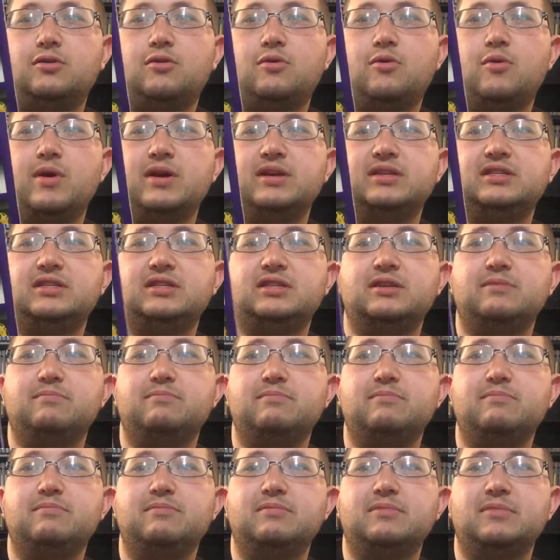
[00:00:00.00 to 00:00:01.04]

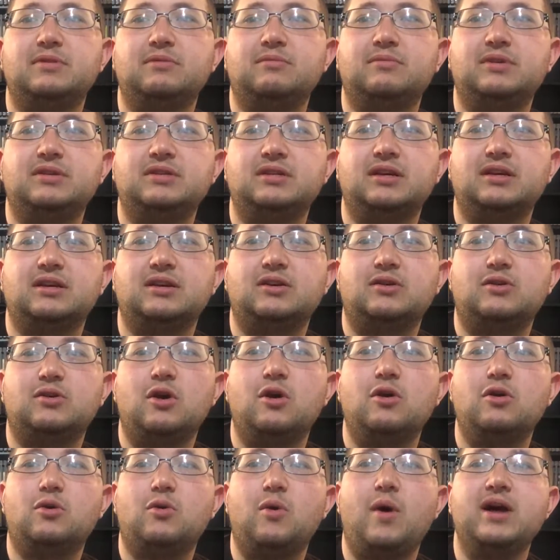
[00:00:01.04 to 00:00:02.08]
Quasim, was it?
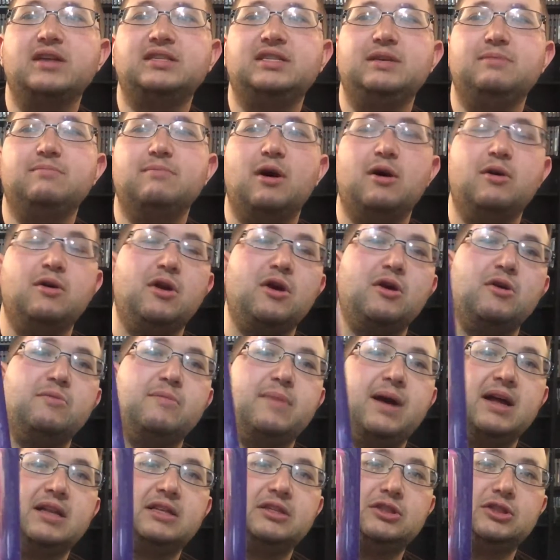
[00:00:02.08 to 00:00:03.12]
Oh, Quasimodo
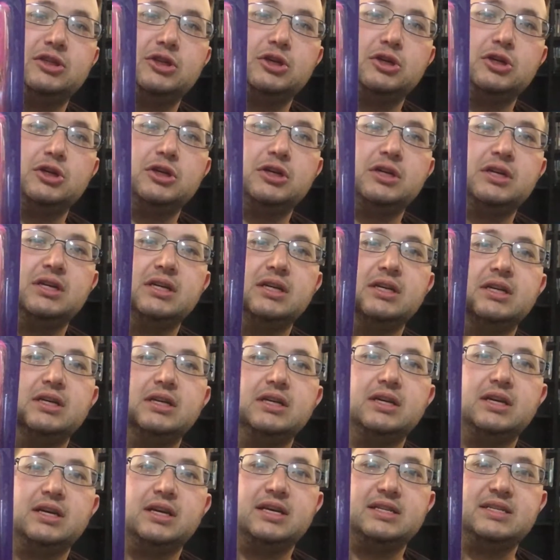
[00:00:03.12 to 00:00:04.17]
monster.
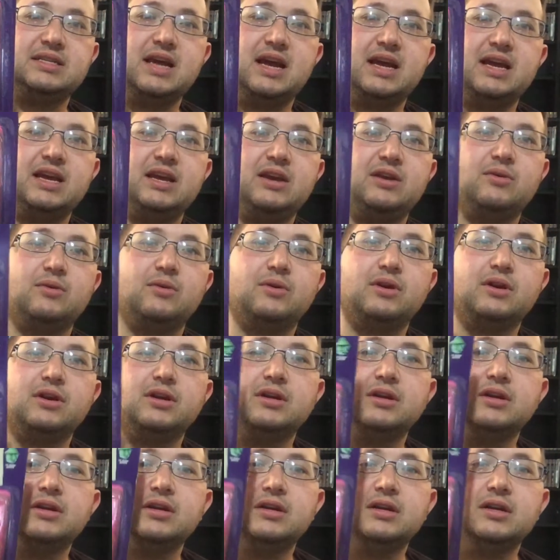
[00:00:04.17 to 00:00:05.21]
Guess not Igor.
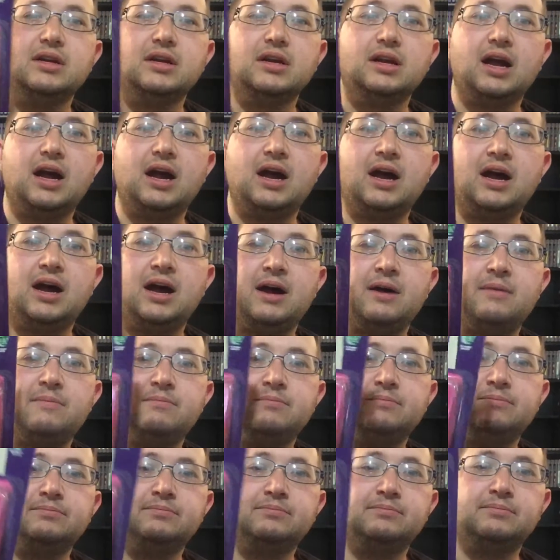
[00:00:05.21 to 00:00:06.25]

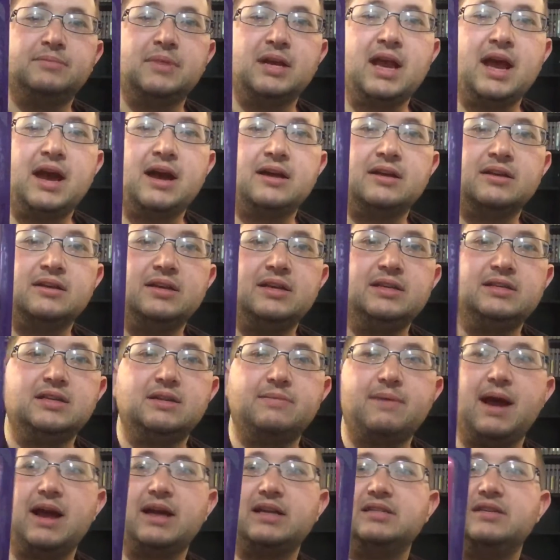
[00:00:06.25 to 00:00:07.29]
Um, but yeah, he's in
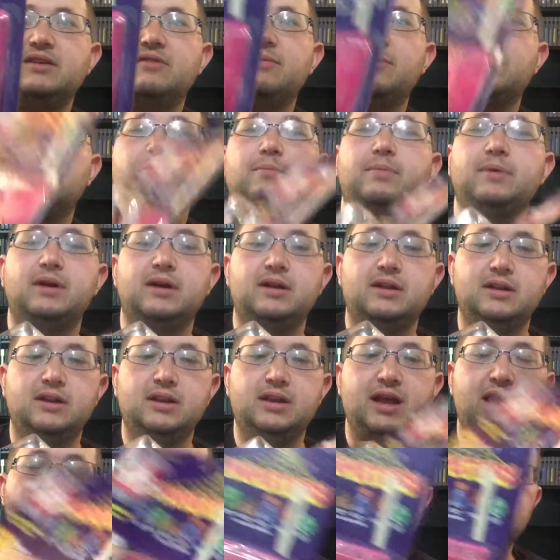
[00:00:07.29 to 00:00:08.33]
the package, never been open.
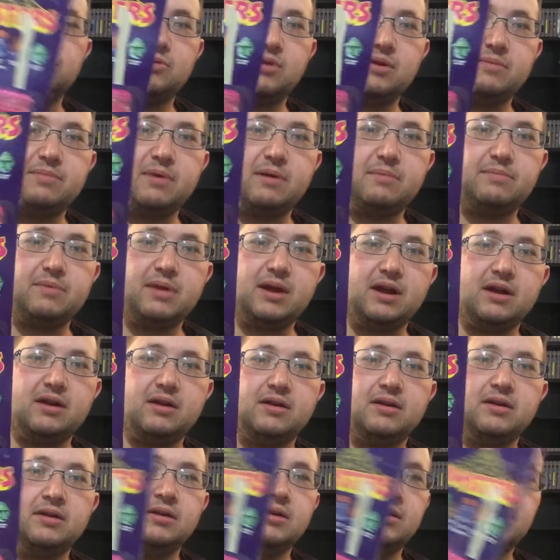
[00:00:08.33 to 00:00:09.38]
He has a rip up there.